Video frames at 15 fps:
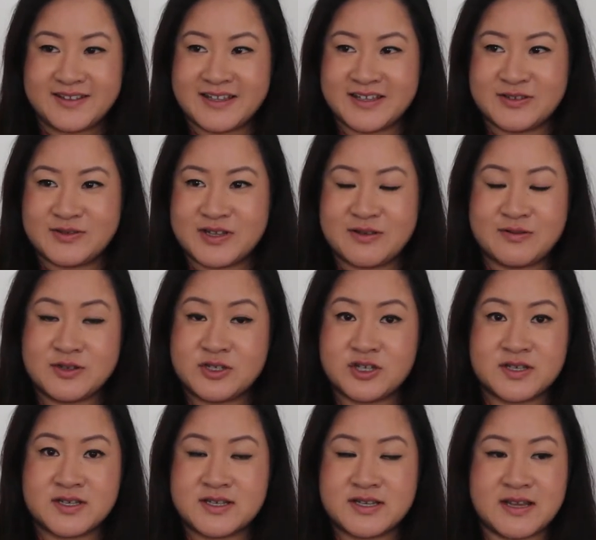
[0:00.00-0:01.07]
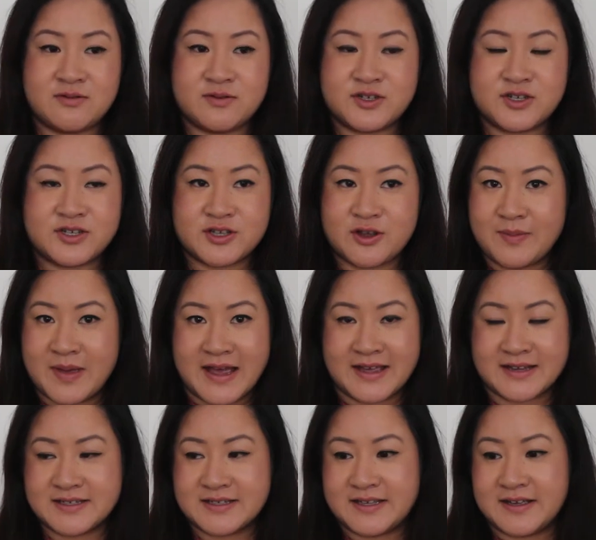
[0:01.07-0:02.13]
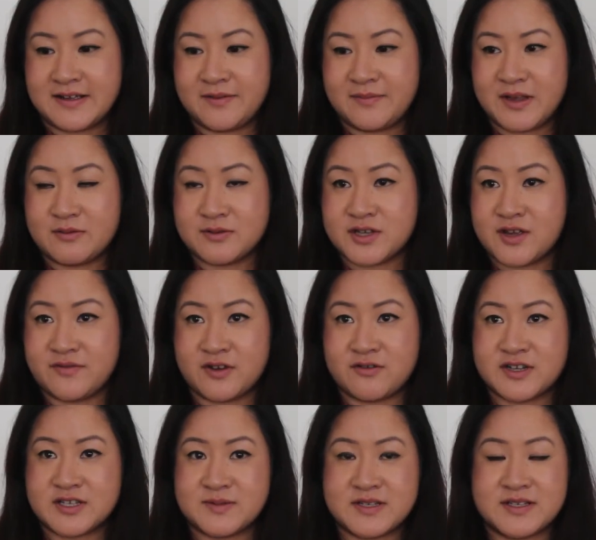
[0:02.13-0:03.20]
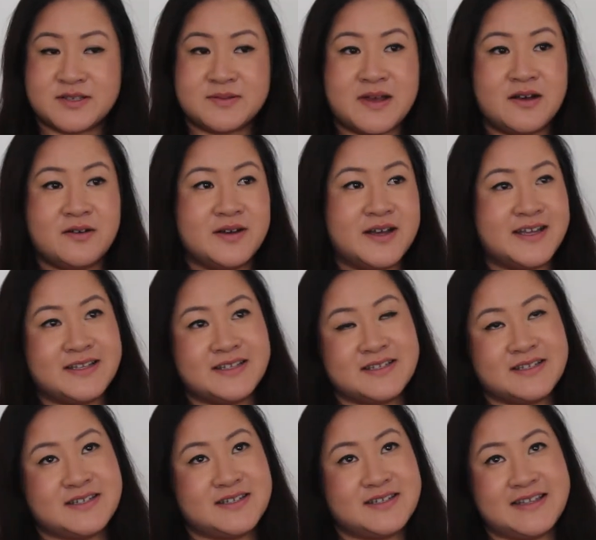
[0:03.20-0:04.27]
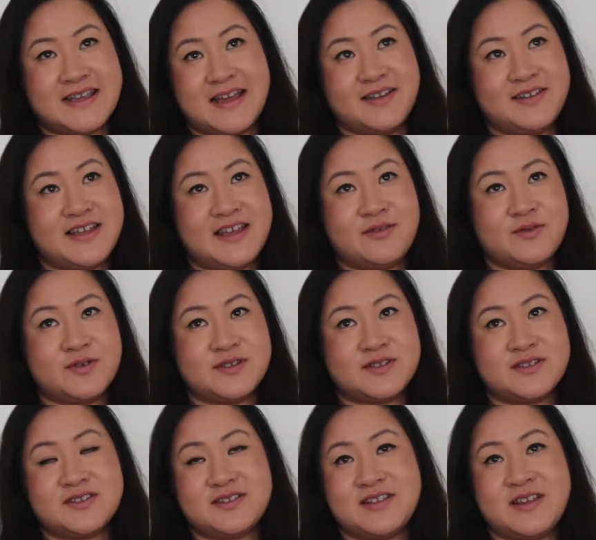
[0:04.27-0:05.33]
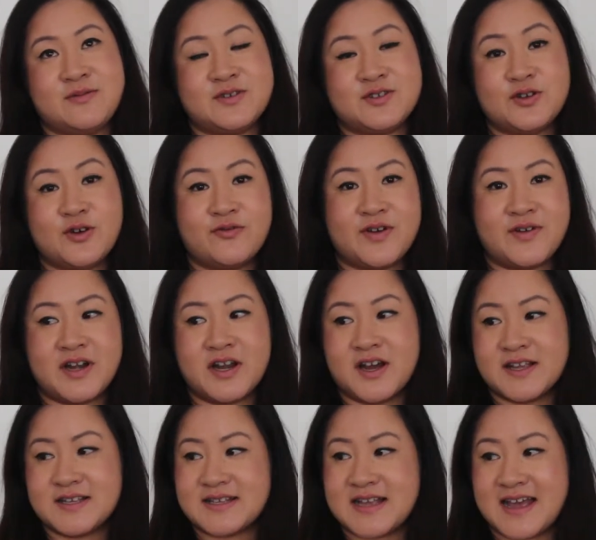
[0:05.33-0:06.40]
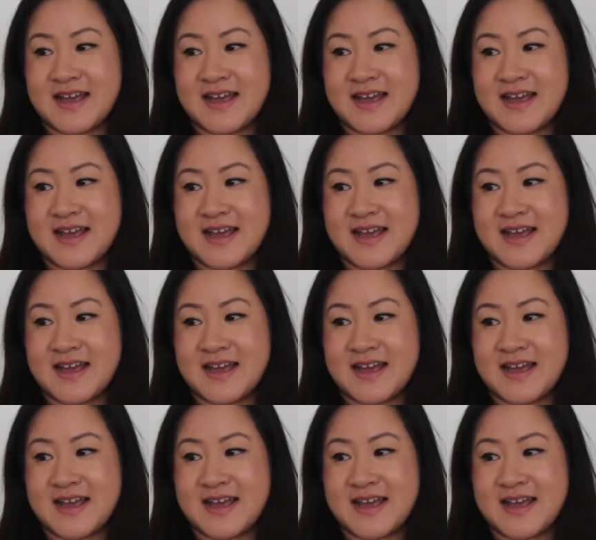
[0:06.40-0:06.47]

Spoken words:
It was just so bad. It was over Christmas as well, and yeah, it was not very nice.